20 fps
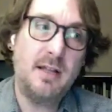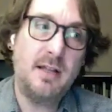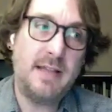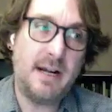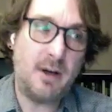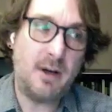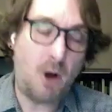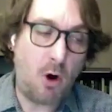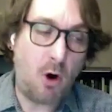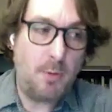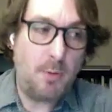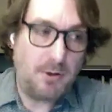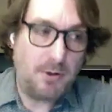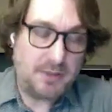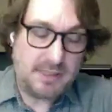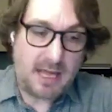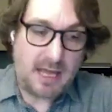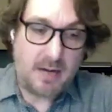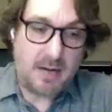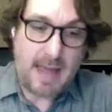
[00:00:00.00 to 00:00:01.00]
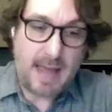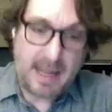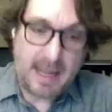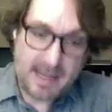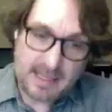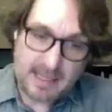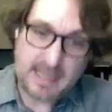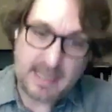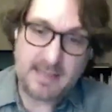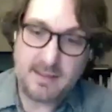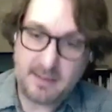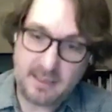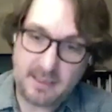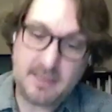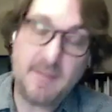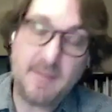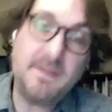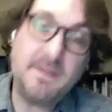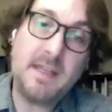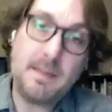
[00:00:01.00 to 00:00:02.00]
They're almost as automatic as the
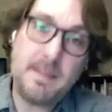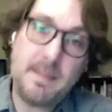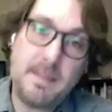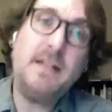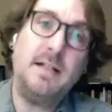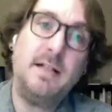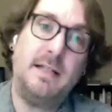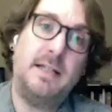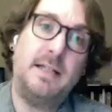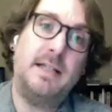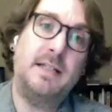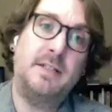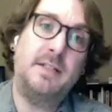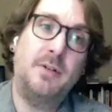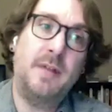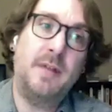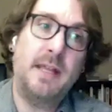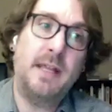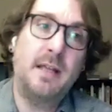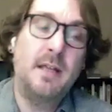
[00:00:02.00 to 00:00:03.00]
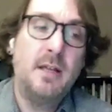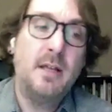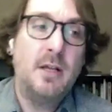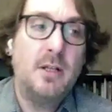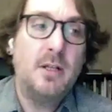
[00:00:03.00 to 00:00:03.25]
stuff the amygdala is doing.